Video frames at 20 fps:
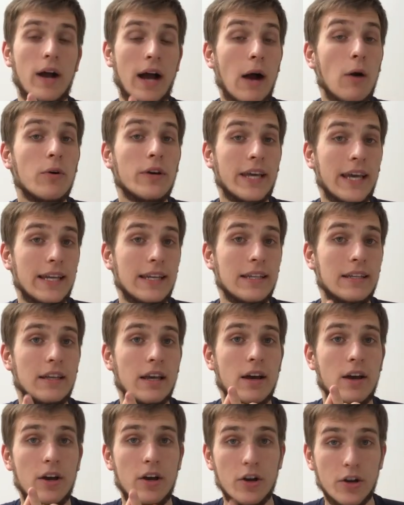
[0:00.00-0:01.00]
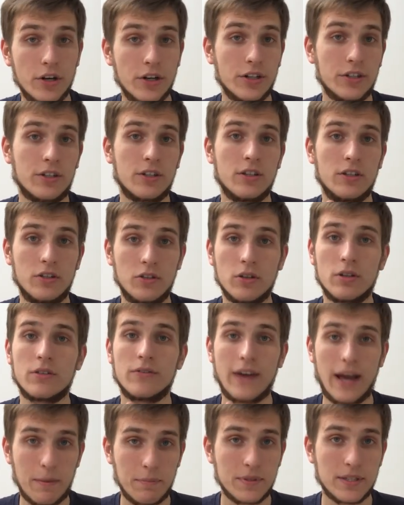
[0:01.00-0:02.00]
How can it hurt your
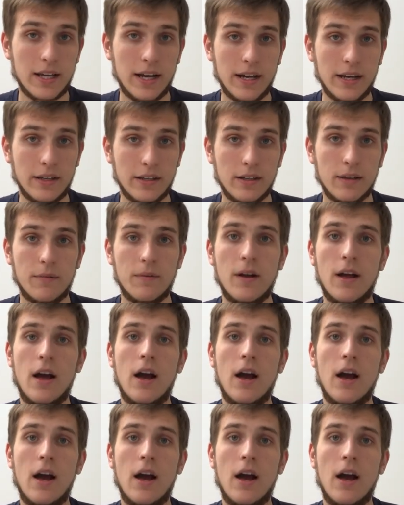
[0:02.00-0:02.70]
website?